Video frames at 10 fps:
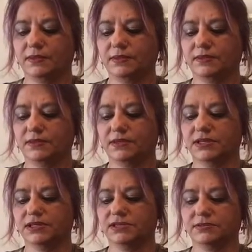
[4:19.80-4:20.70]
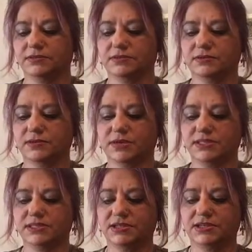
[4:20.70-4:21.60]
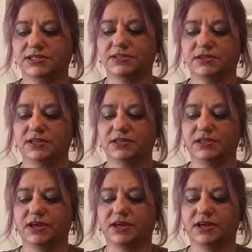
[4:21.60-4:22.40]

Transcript: so that it's nice and good, so that